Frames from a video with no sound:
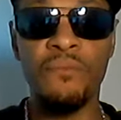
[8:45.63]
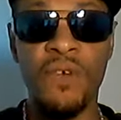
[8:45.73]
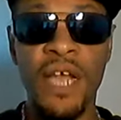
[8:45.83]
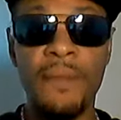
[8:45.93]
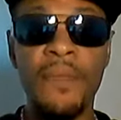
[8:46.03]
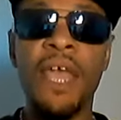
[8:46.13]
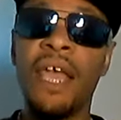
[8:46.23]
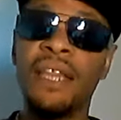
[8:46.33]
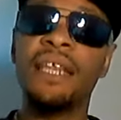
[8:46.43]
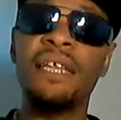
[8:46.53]
Right?
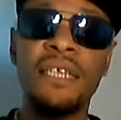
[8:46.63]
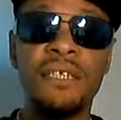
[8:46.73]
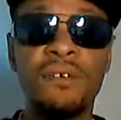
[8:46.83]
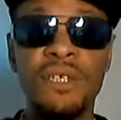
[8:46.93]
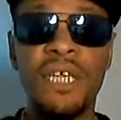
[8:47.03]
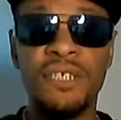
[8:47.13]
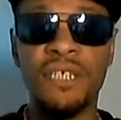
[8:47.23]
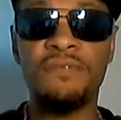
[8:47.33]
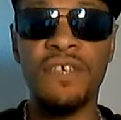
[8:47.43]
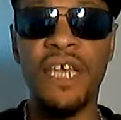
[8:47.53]
And then they need to go in that
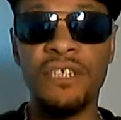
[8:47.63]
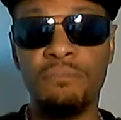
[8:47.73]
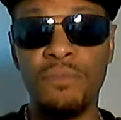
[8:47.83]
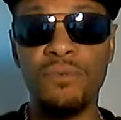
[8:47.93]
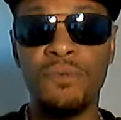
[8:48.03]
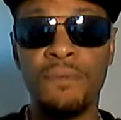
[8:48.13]
justification booth.